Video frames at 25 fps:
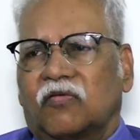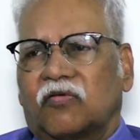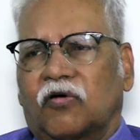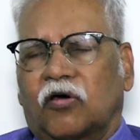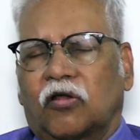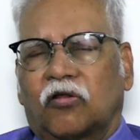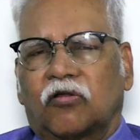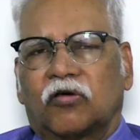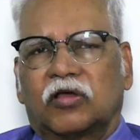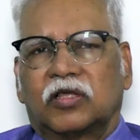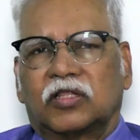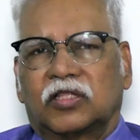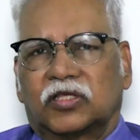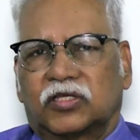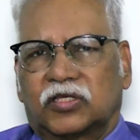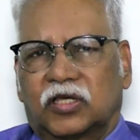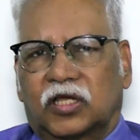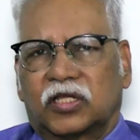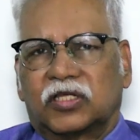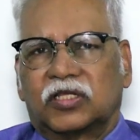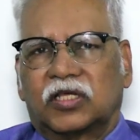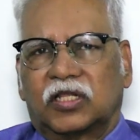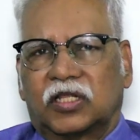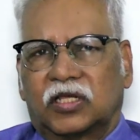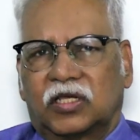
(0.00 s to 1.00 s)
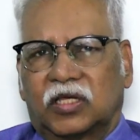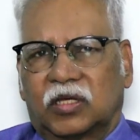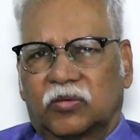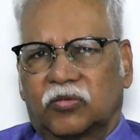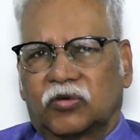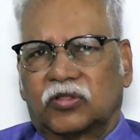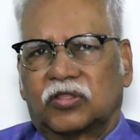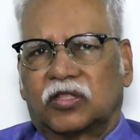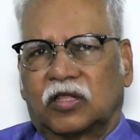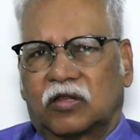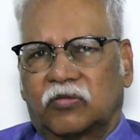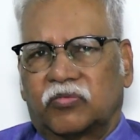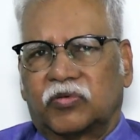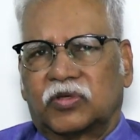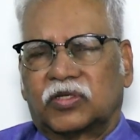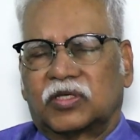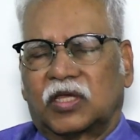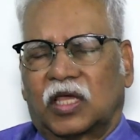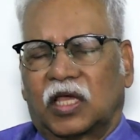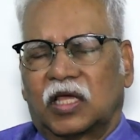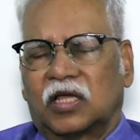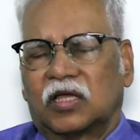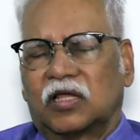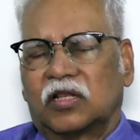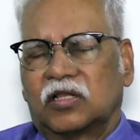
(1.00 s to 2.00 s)
following the surgery chemotherapy
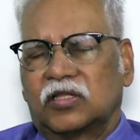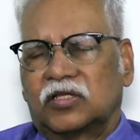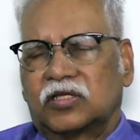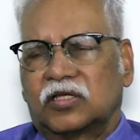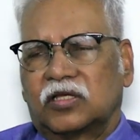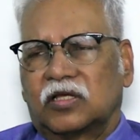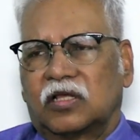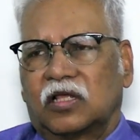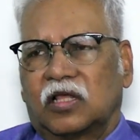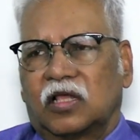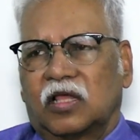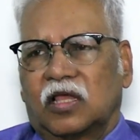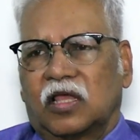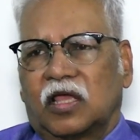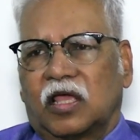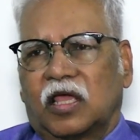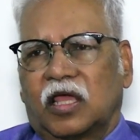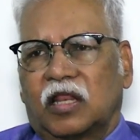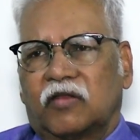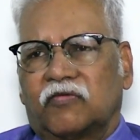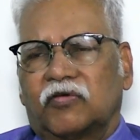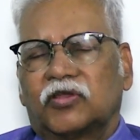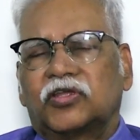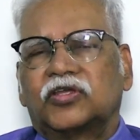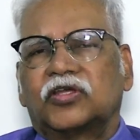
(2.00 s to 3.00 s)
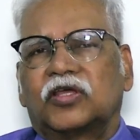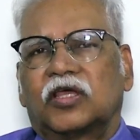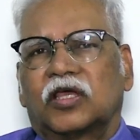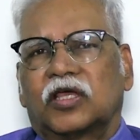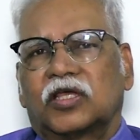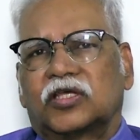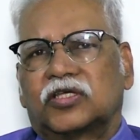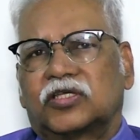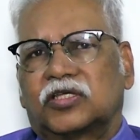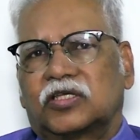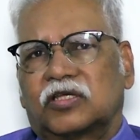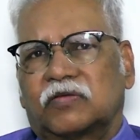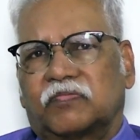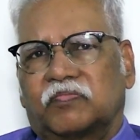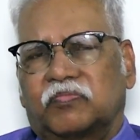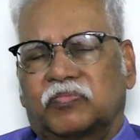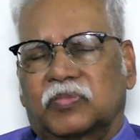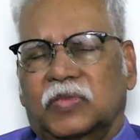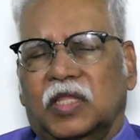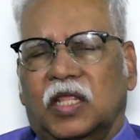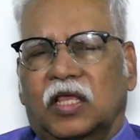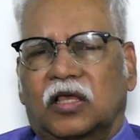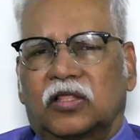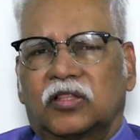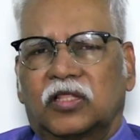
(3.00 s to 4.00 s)
cycles, in which case
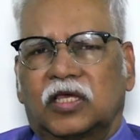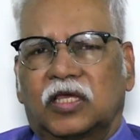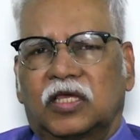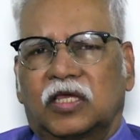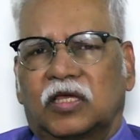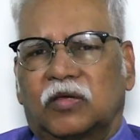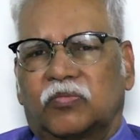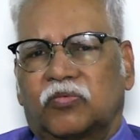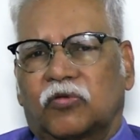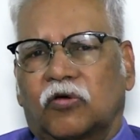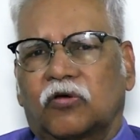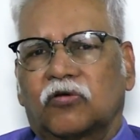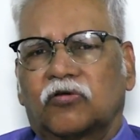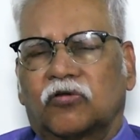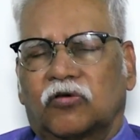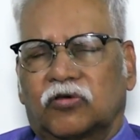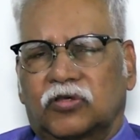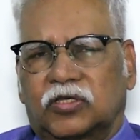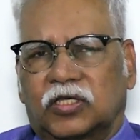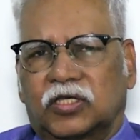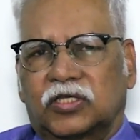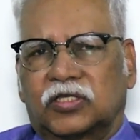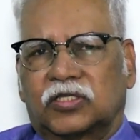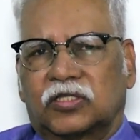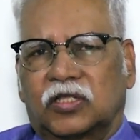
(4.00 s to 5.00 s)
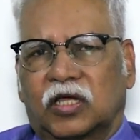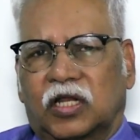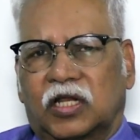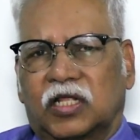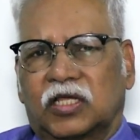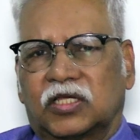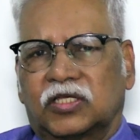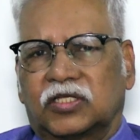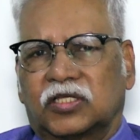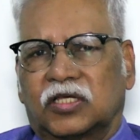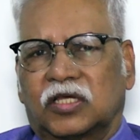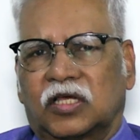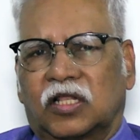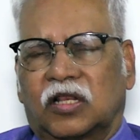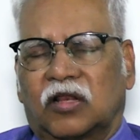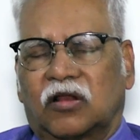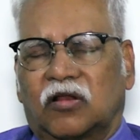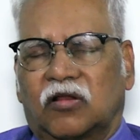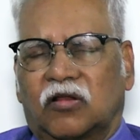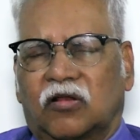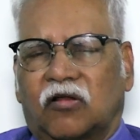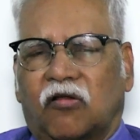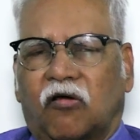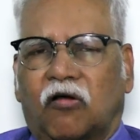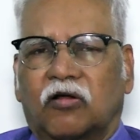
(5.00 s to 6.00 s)
the prognosis, that is the
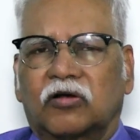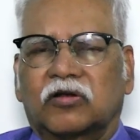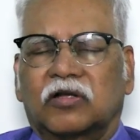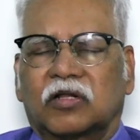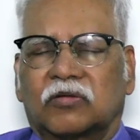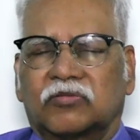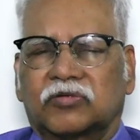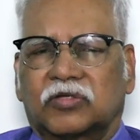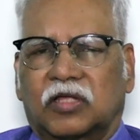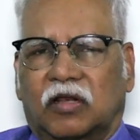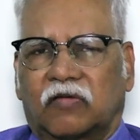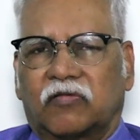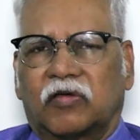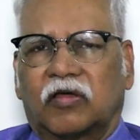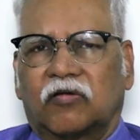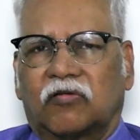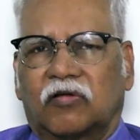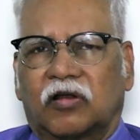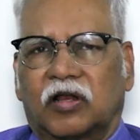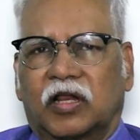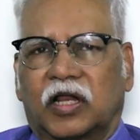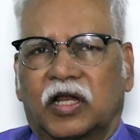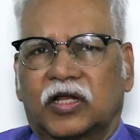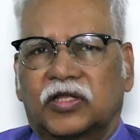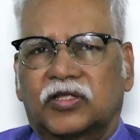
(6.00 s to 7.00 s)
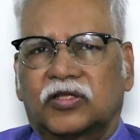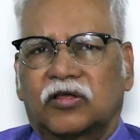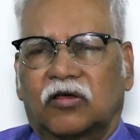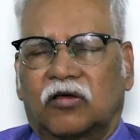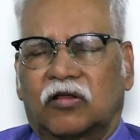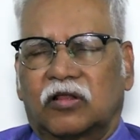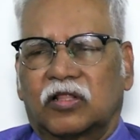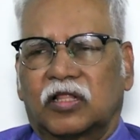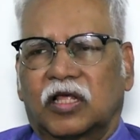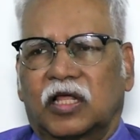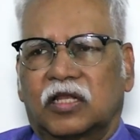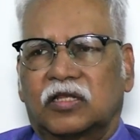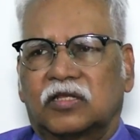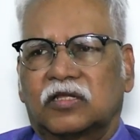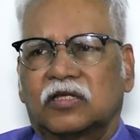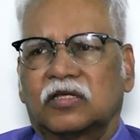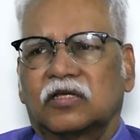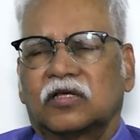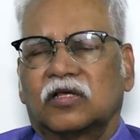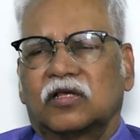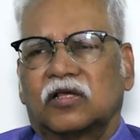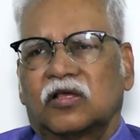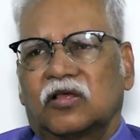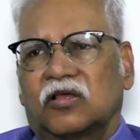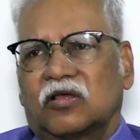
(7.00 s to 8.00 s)
long-term survival rates, are that
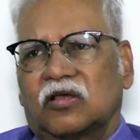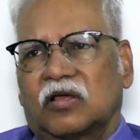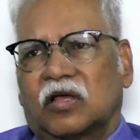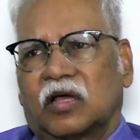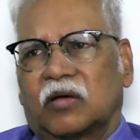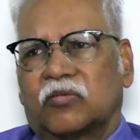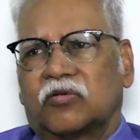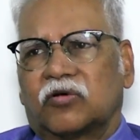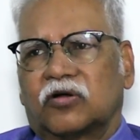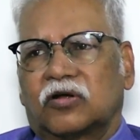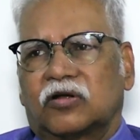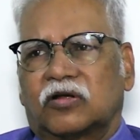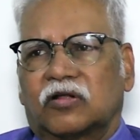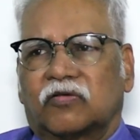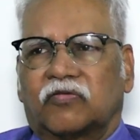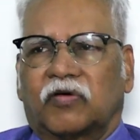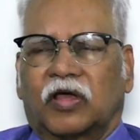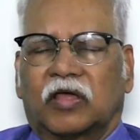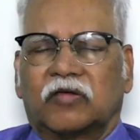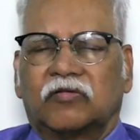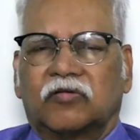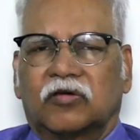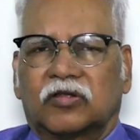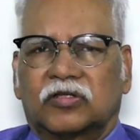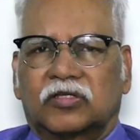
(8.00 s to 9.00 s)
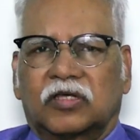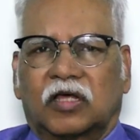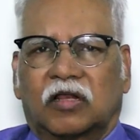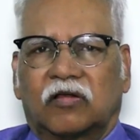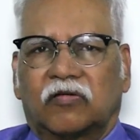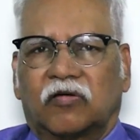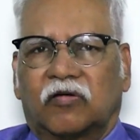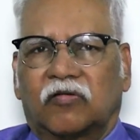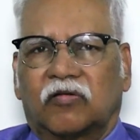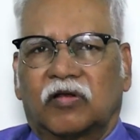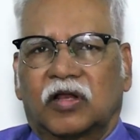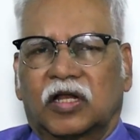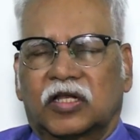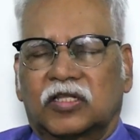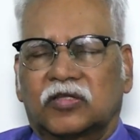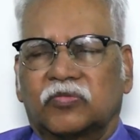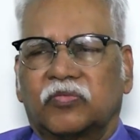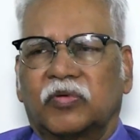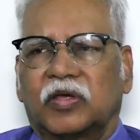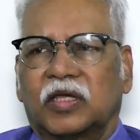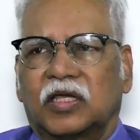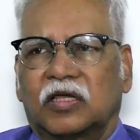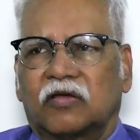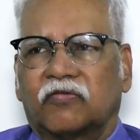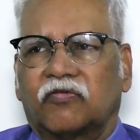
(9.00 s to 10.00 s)
about 5-year survival rates
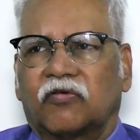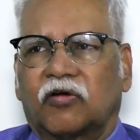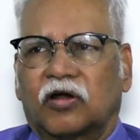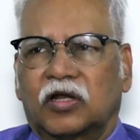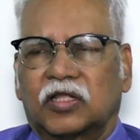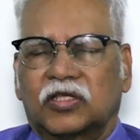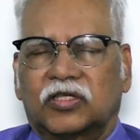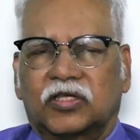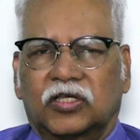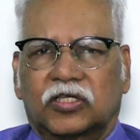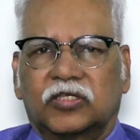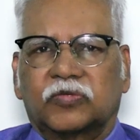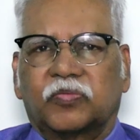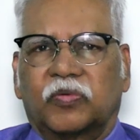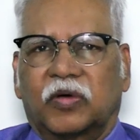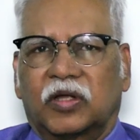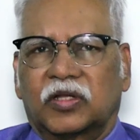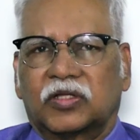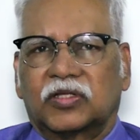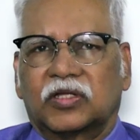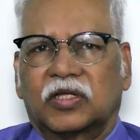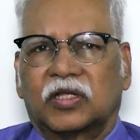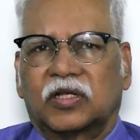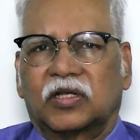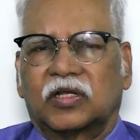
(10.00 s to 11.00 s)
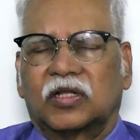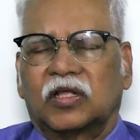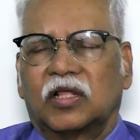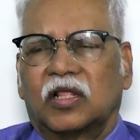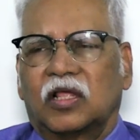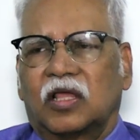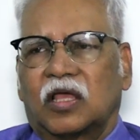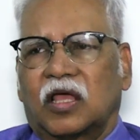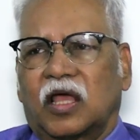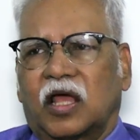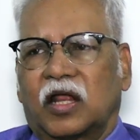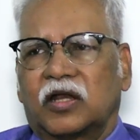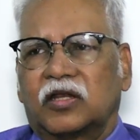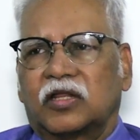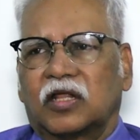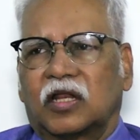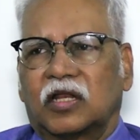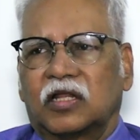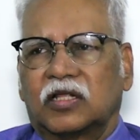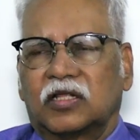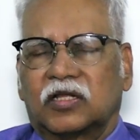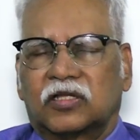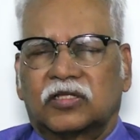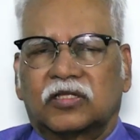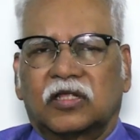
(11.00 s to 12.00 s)
being 46% and
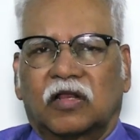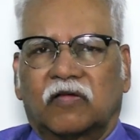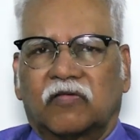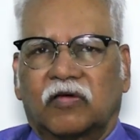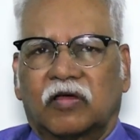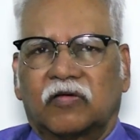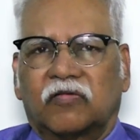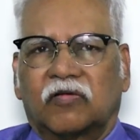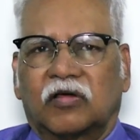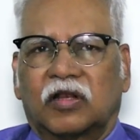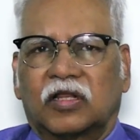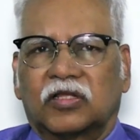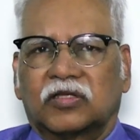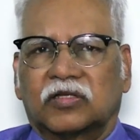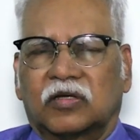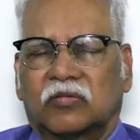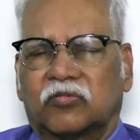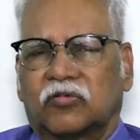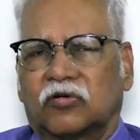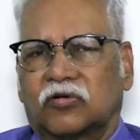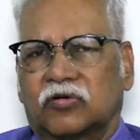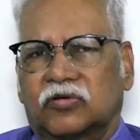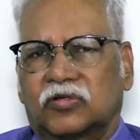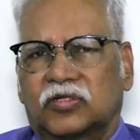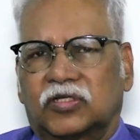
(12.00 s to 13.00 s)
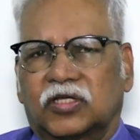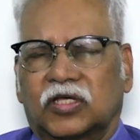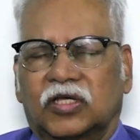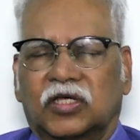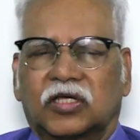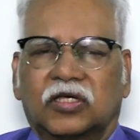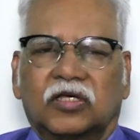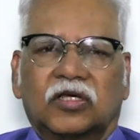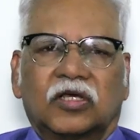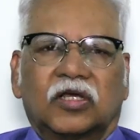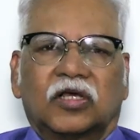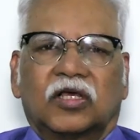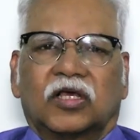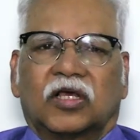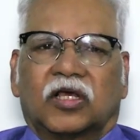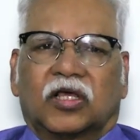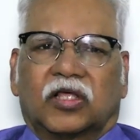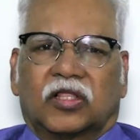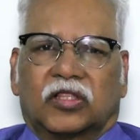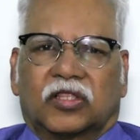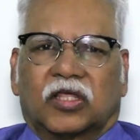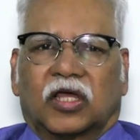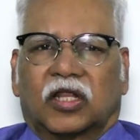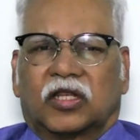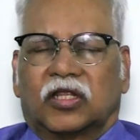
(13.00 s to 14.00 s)
10-year survival is about, say,
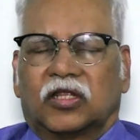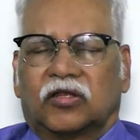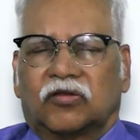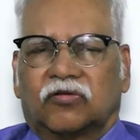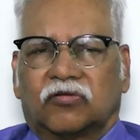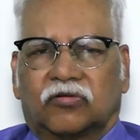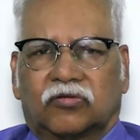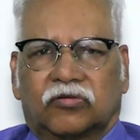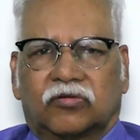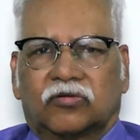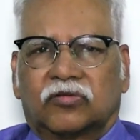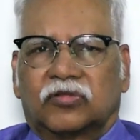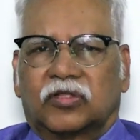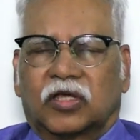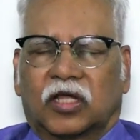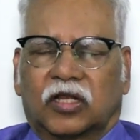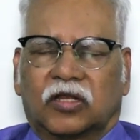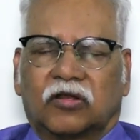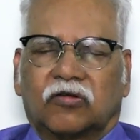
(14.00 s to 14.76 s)
32%,